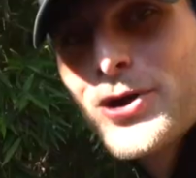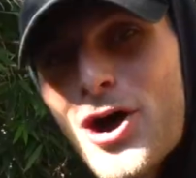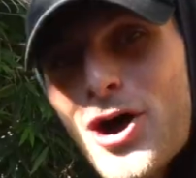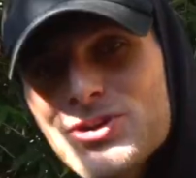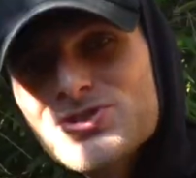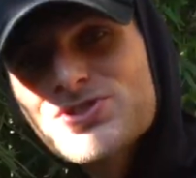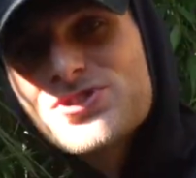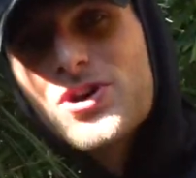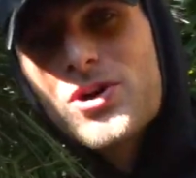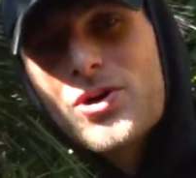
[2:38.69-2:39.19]

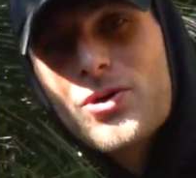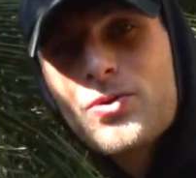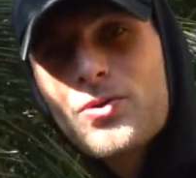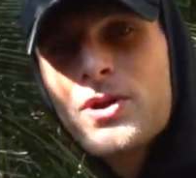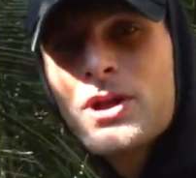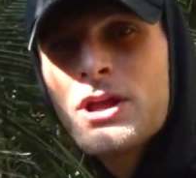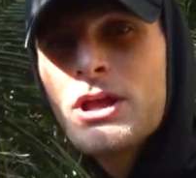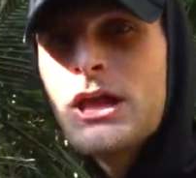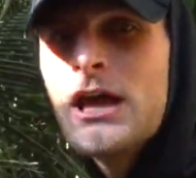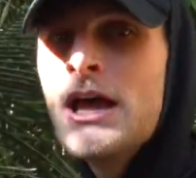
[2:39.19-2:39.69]
also
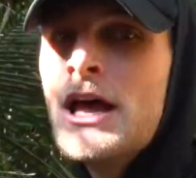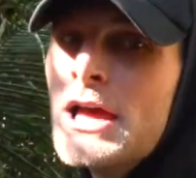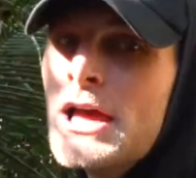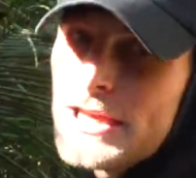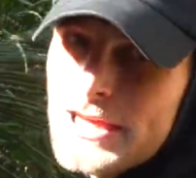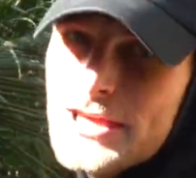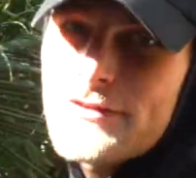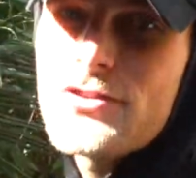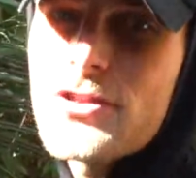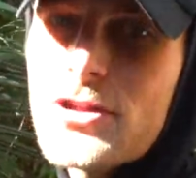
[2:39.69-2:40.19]

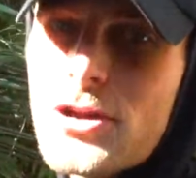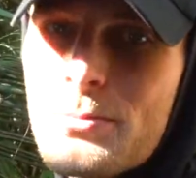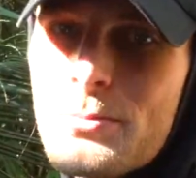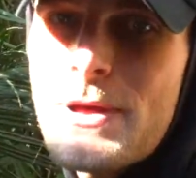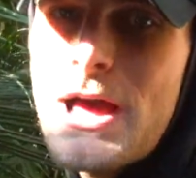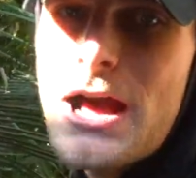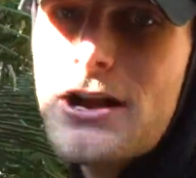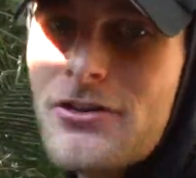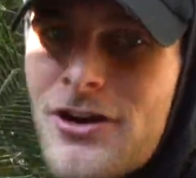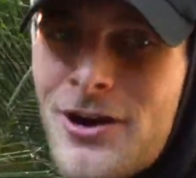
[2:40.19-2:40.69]
give you a little
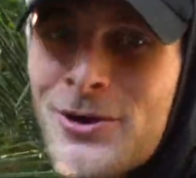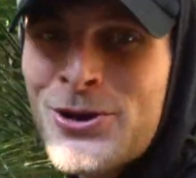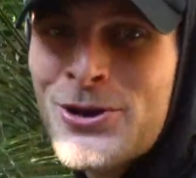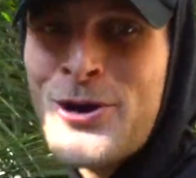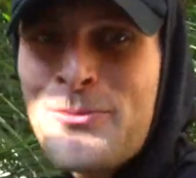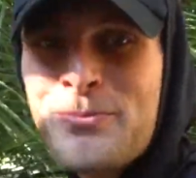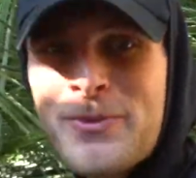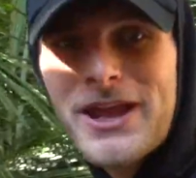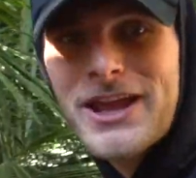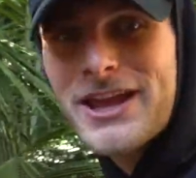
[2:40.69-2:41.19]
background
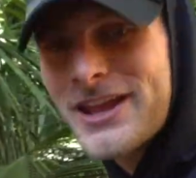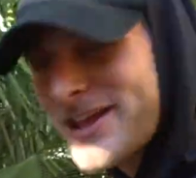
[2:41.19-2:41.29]
on me.